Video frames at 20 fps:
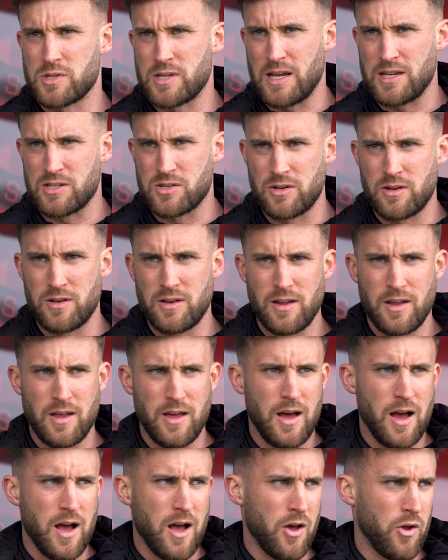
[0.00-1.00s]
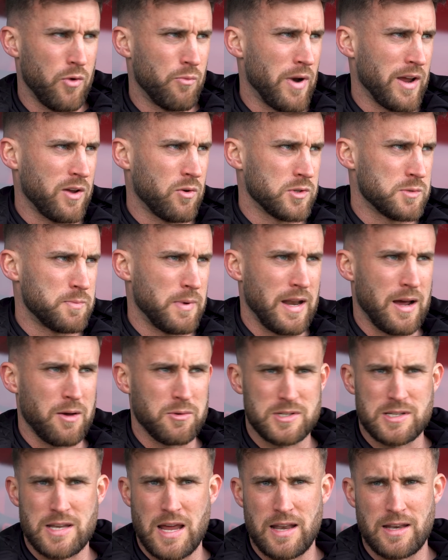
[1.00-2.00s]
season. Home record's been
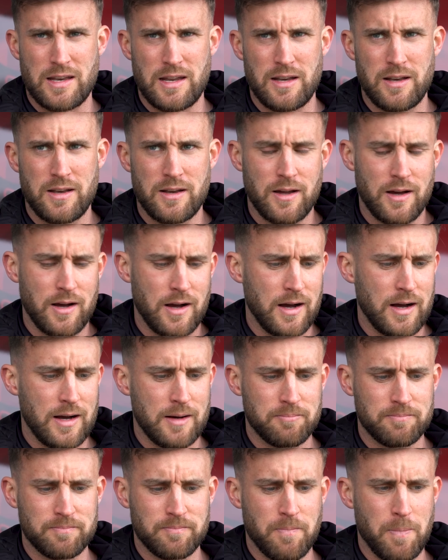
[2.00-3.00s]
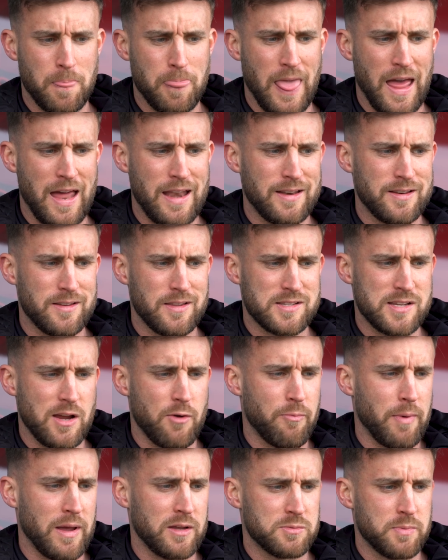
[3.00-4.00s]
outstanding. Um, and the
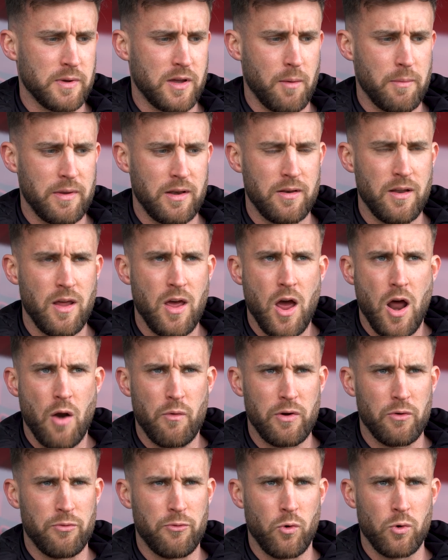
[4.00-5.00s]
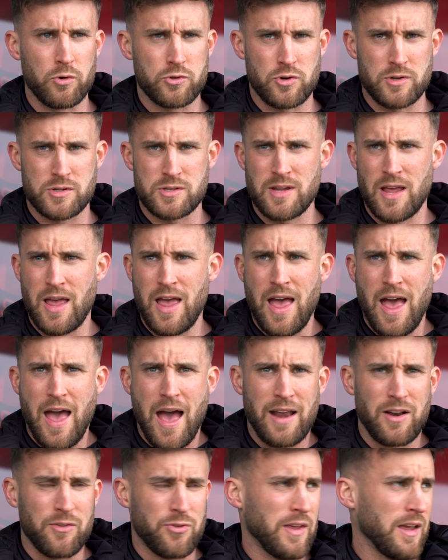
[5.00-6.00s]
South Bank's becoming a real fortress.
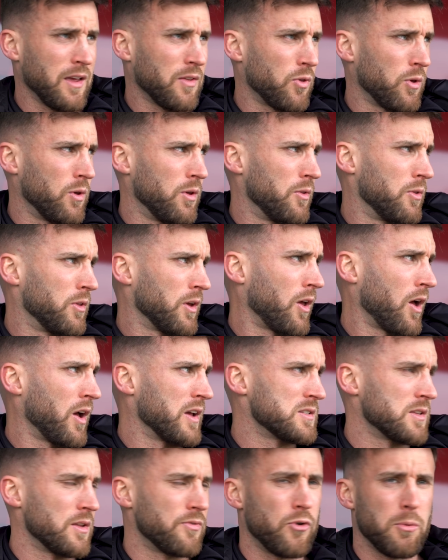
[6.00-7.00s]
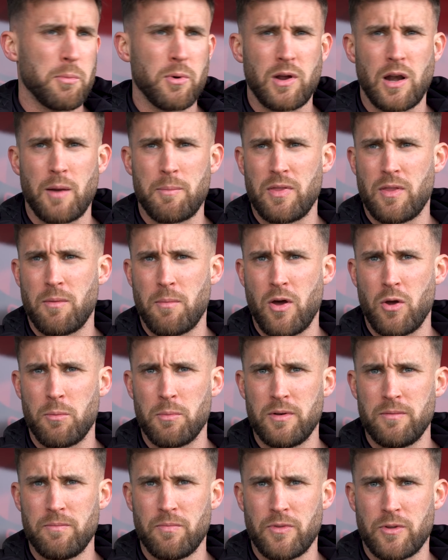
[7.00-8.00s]
And I think the, the guys at the football club at the
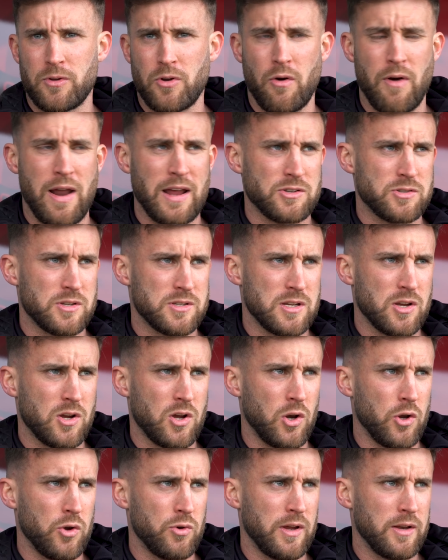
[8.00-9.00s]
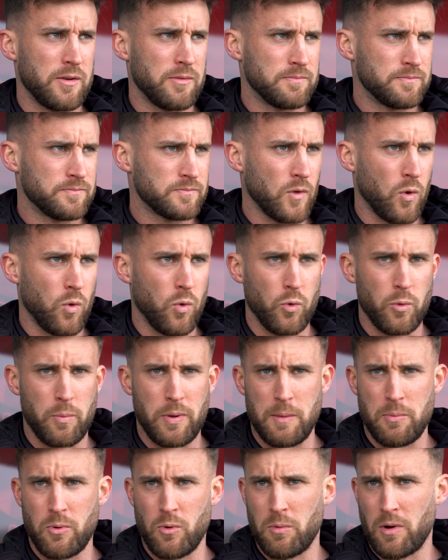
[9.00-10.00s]
moment, the directors included, all the
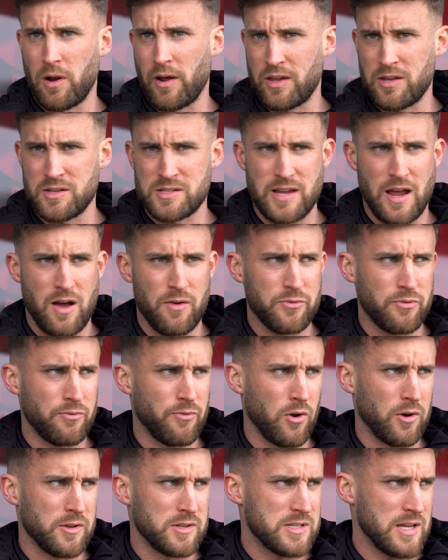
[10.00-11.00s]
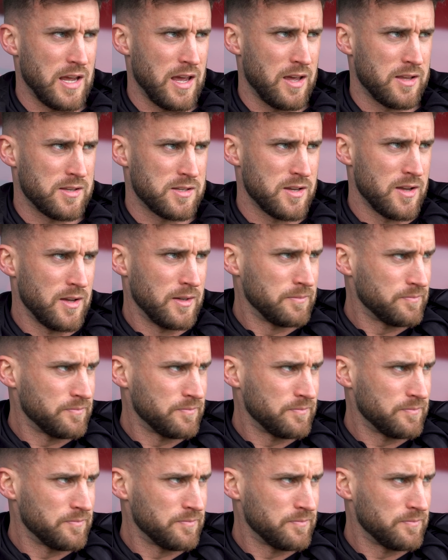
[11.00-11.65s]
people like yourselves, volunteers,